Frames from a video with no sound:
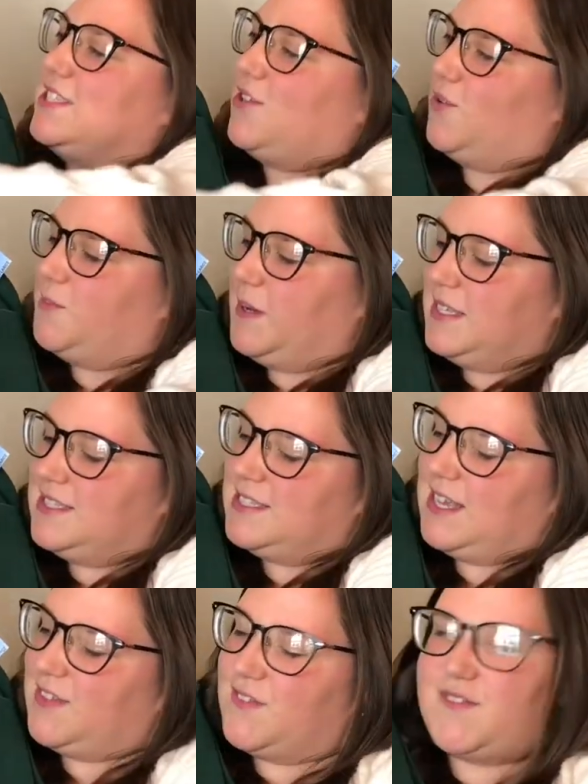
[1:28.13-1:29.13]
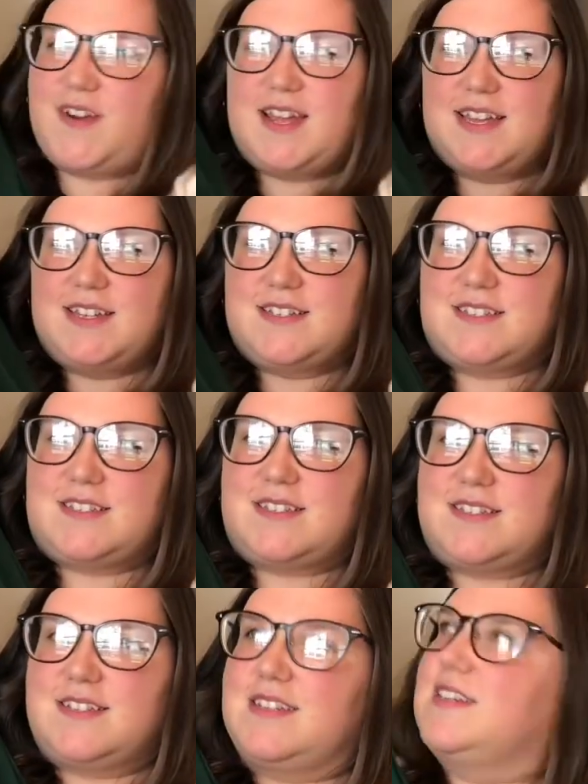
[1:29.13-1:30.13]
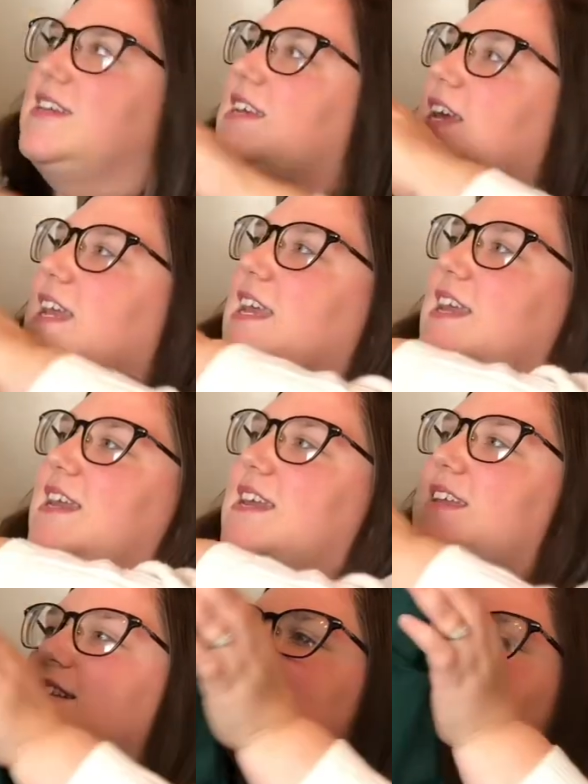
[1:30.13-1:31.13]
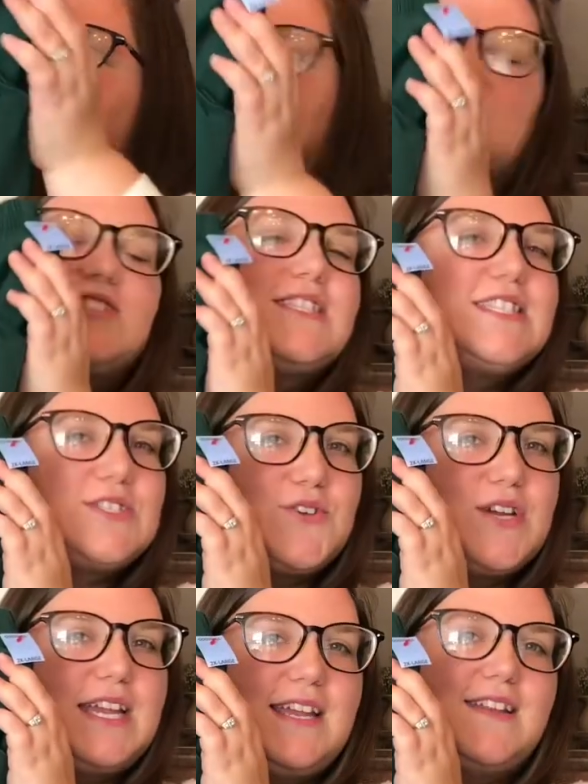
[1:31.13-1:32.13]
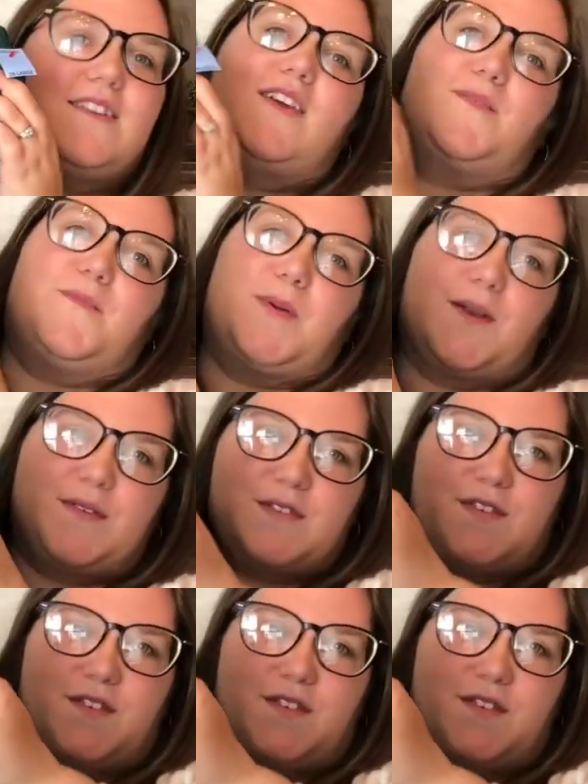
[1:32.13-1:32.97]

gold buttons down the front. And it's just this green. Perfect for